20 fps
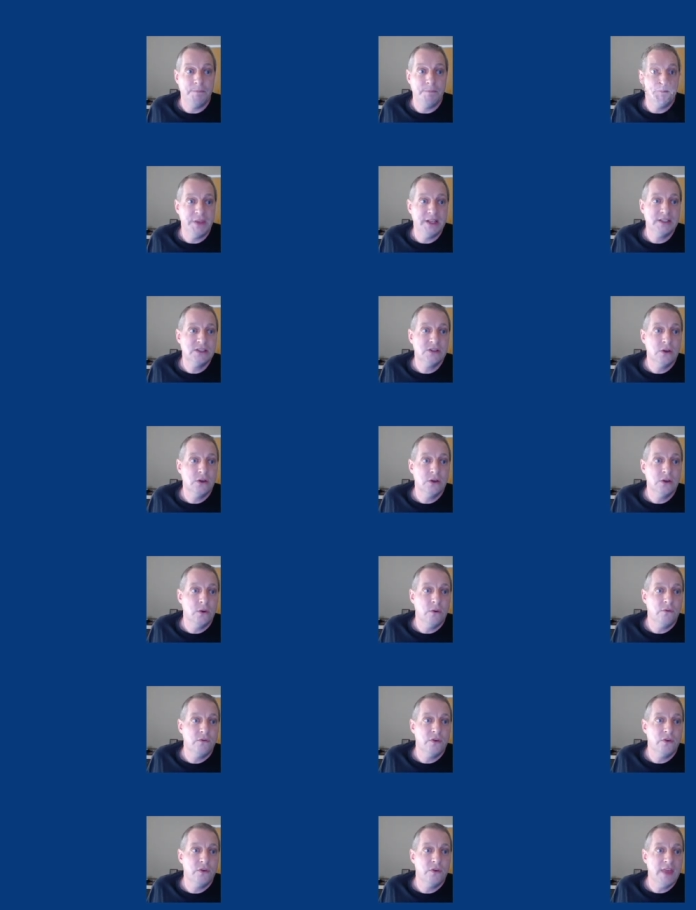And so
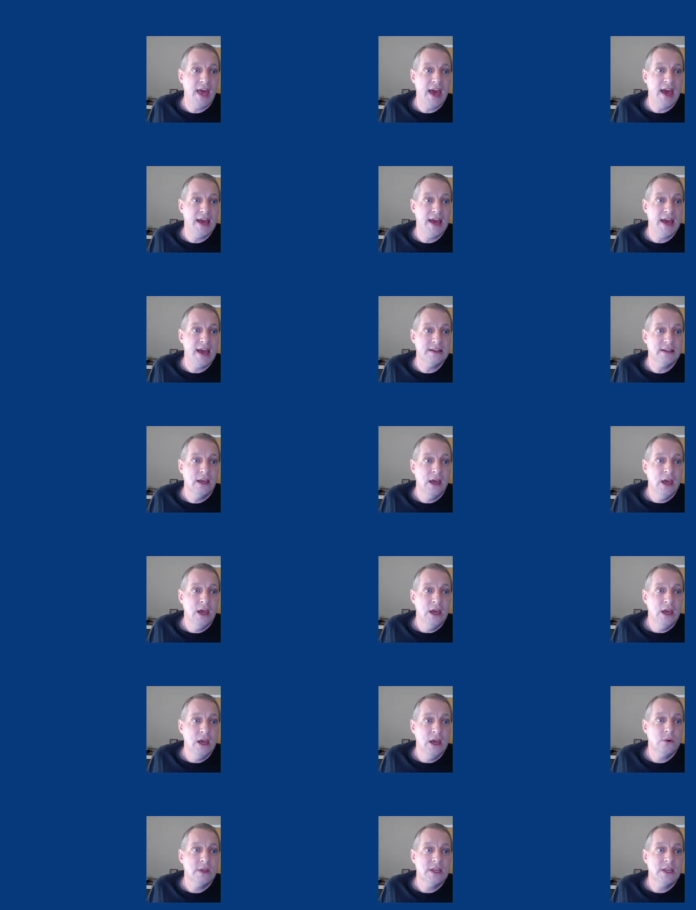for that,
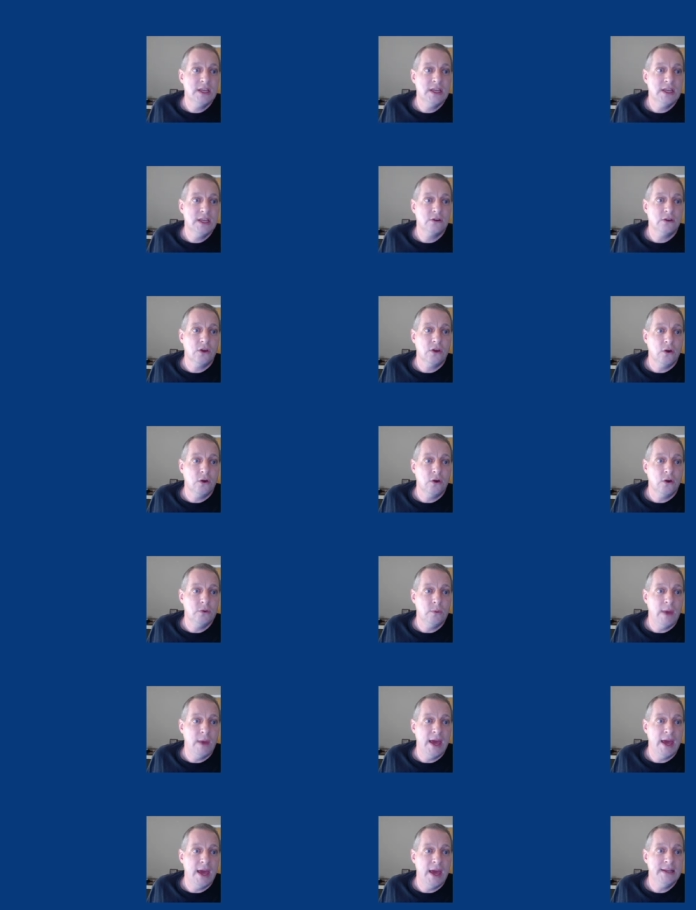you can either go to
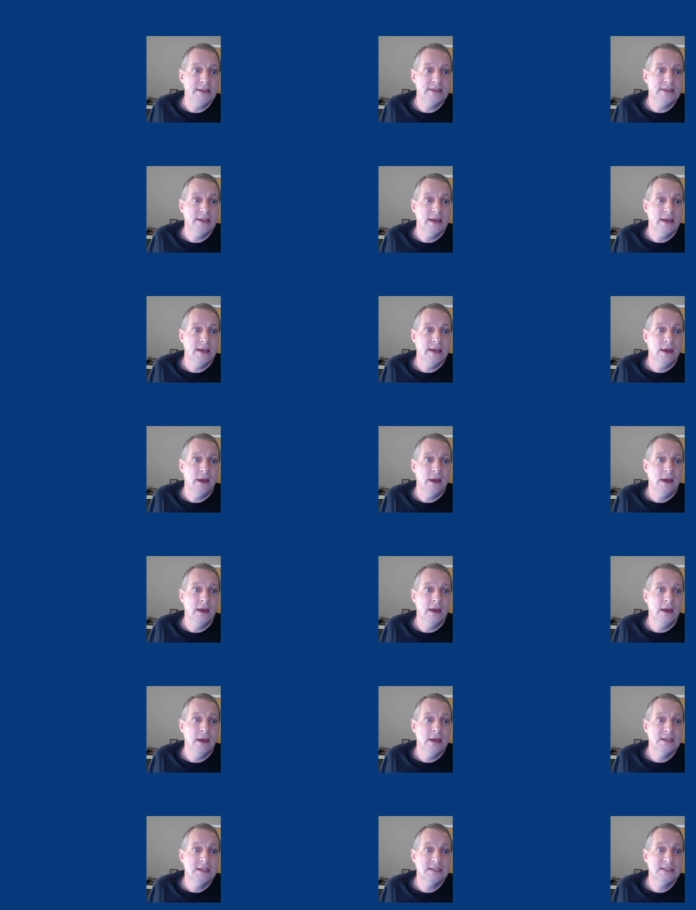Edit,
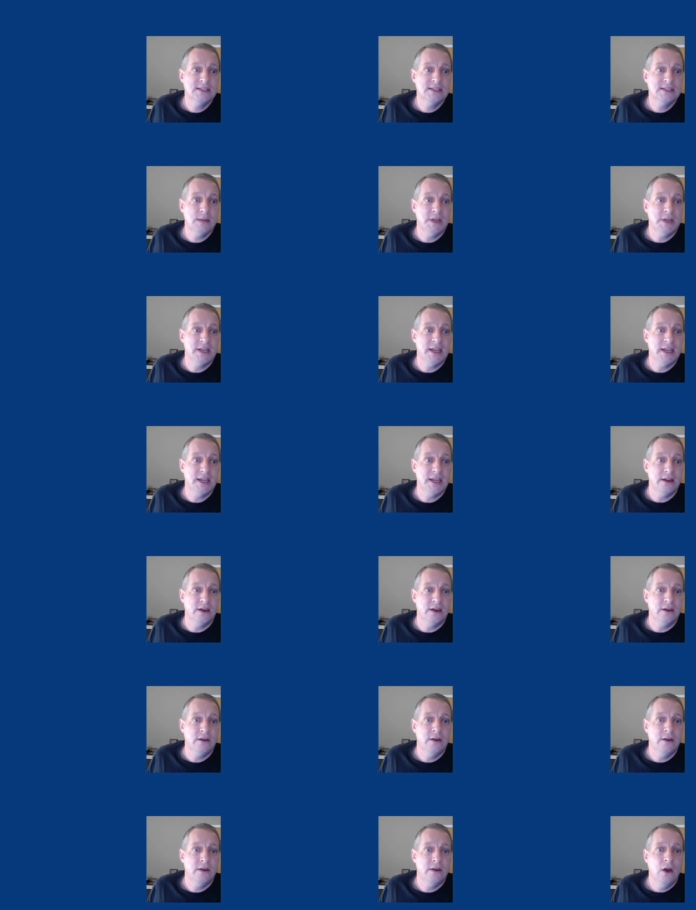Sediment
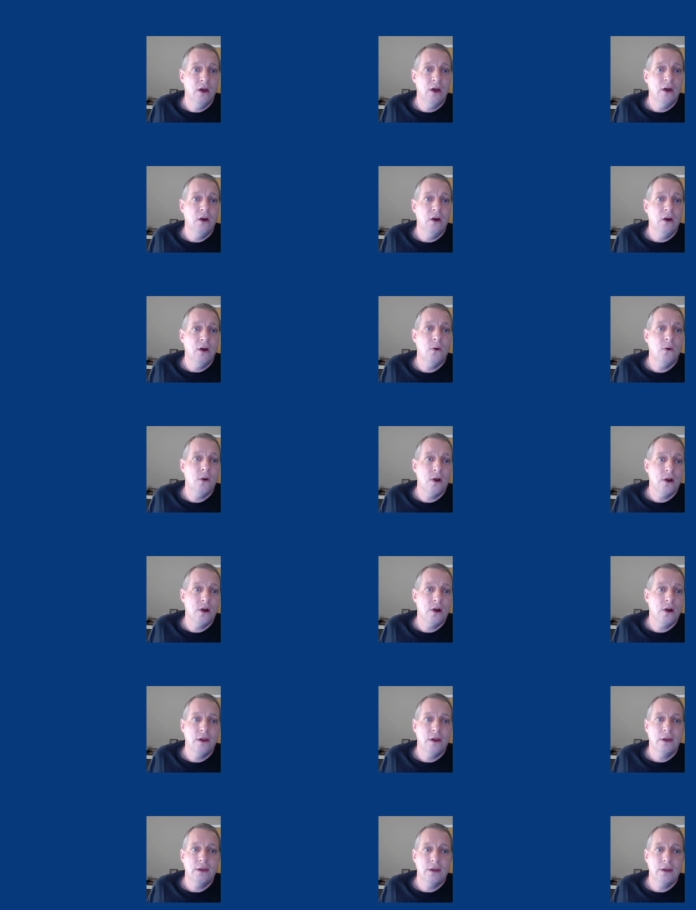Data,
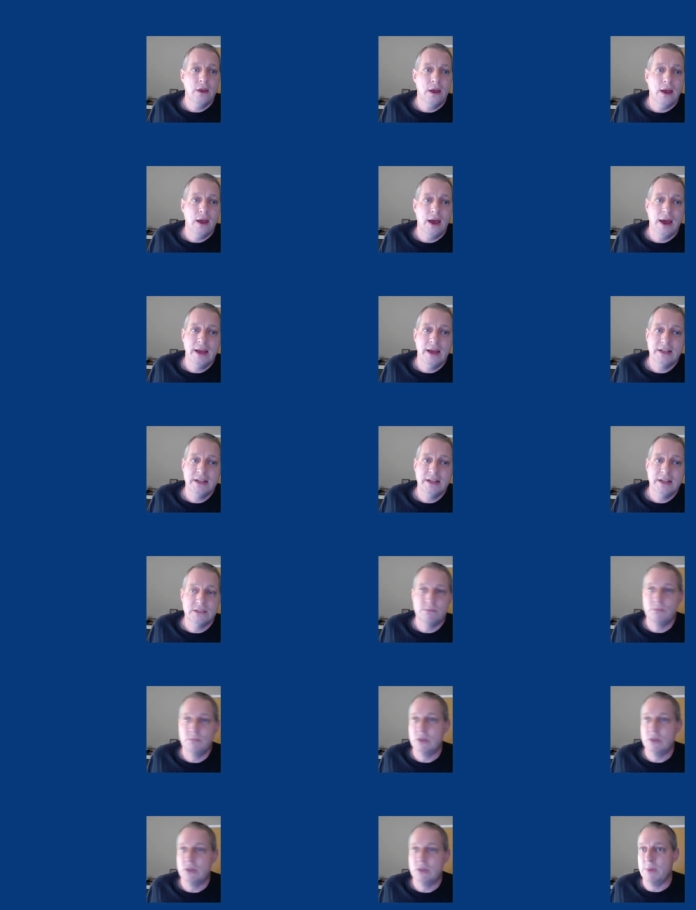or I just
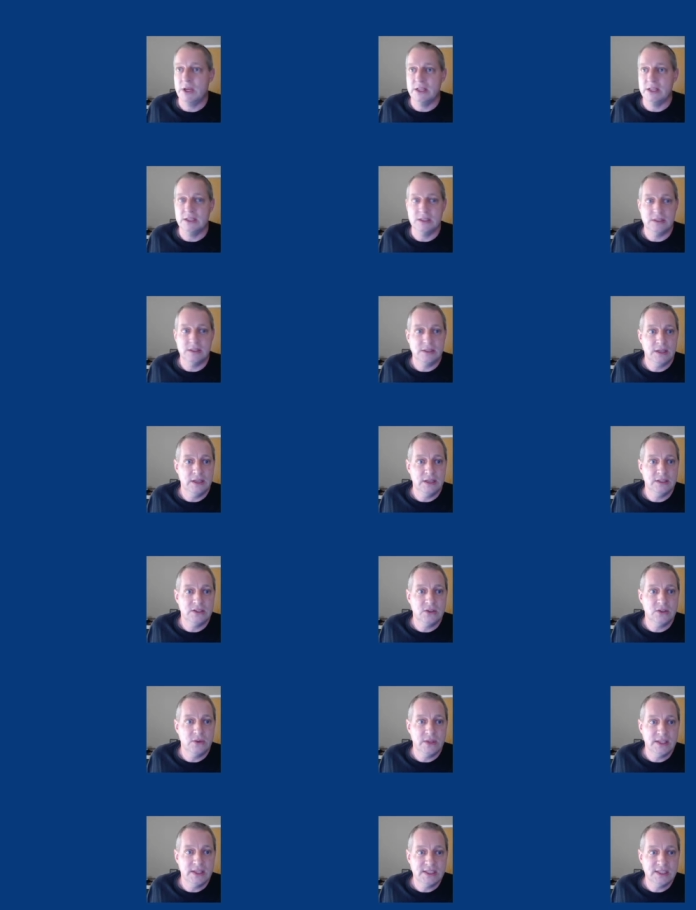push buttons. And
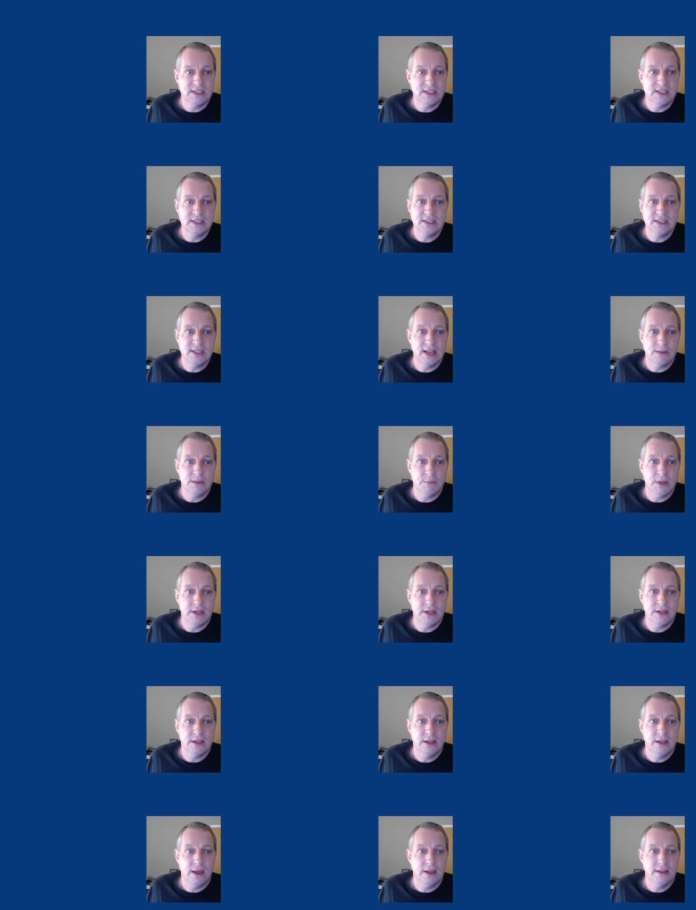so this is the
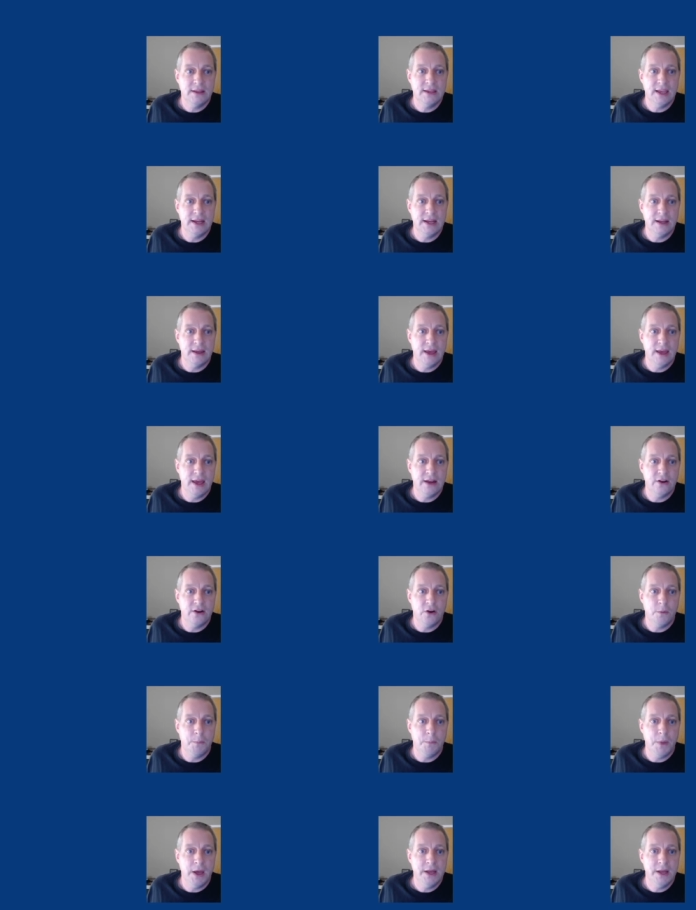Sediment Data
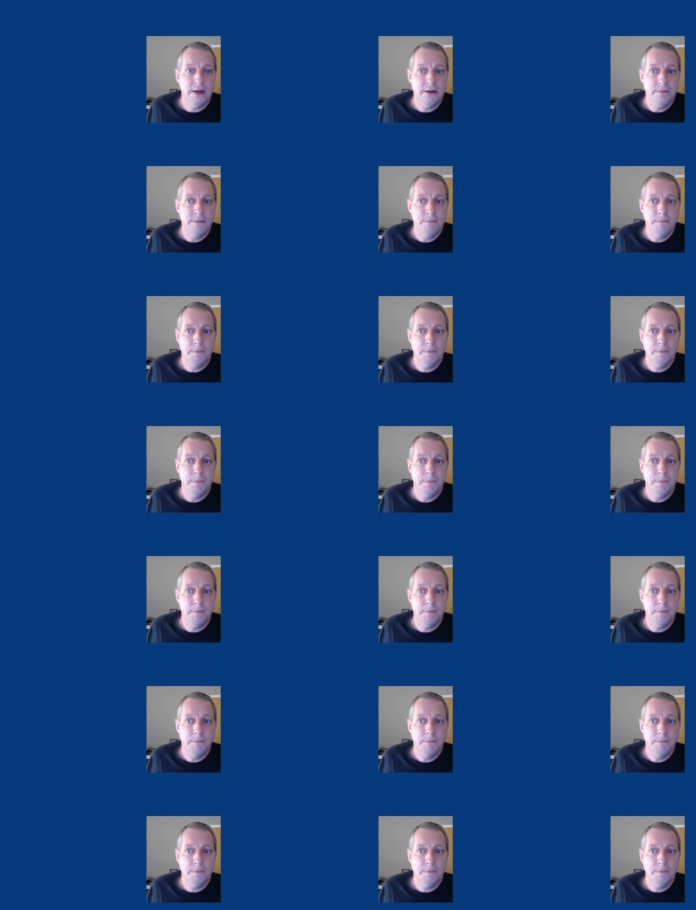Editor button.